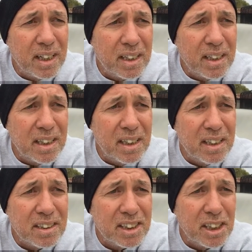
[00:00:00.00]

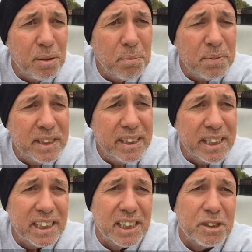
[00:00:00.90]
some
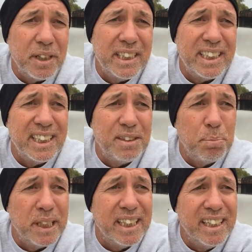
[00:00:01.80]
distance races,
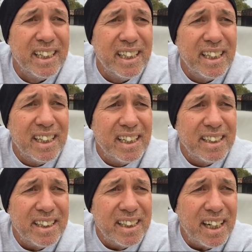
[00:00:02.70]
but
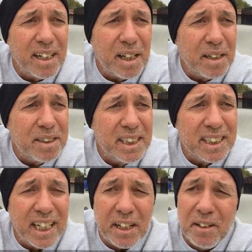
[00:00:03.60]

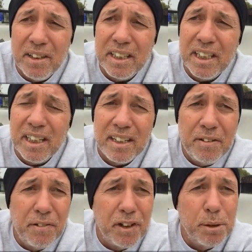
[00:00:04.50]
it's like herding,
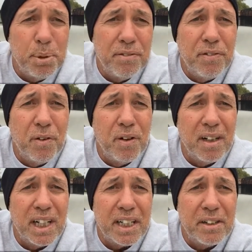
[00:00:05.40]
you've heard it
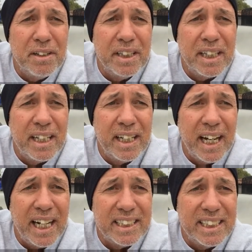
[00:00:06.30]
before, like herding
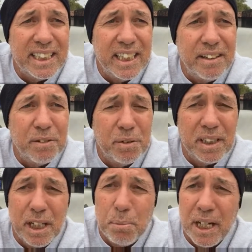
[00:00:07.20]
cats to get everyone
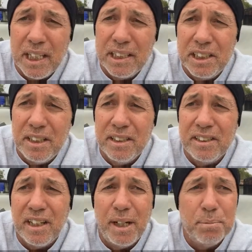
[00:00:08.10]
to come out at a certain
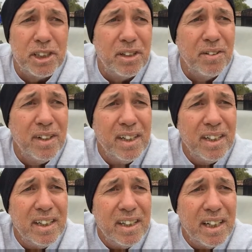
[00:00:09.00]
time. So
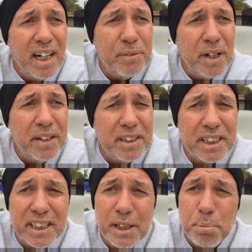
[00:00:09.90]
I'd rather
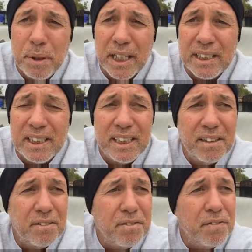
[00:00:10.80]
just keep practicing